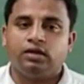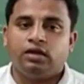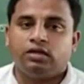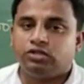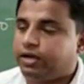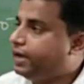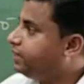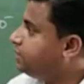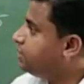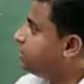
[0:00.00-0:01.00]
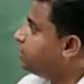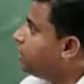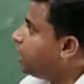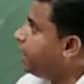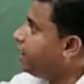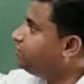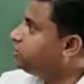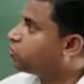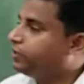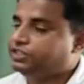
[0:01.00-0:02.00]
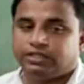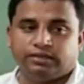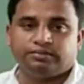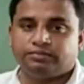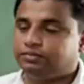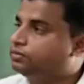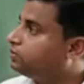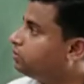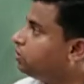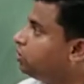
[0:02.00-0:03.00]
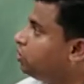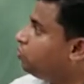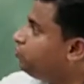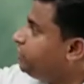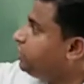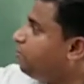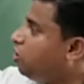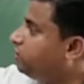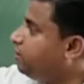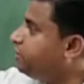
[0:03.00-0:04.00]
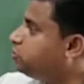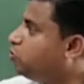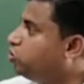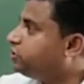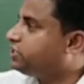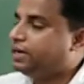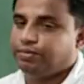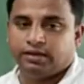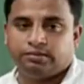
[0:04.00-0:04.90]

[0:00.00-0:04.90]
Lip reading: So guys, I have this question. Which among them is more stable?